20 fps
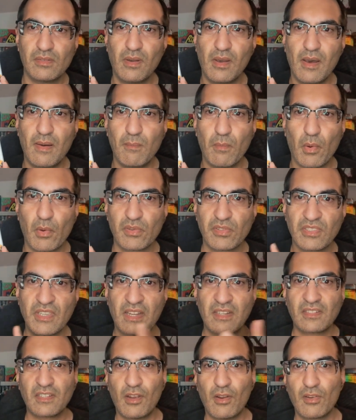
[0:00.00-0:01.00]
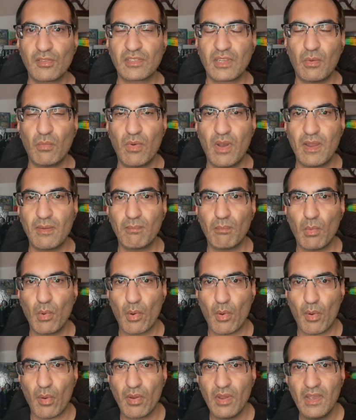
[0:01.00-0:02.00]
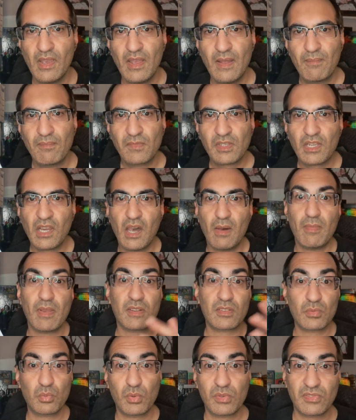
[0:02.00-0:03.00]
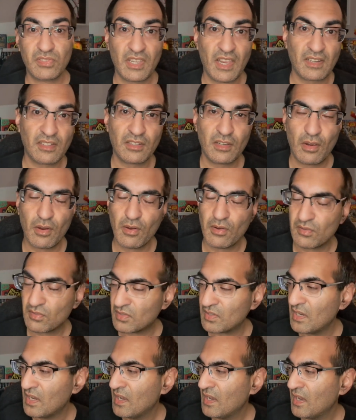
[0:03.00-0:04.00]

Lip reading: more Sectaurs. I want more comics with Sectaurs.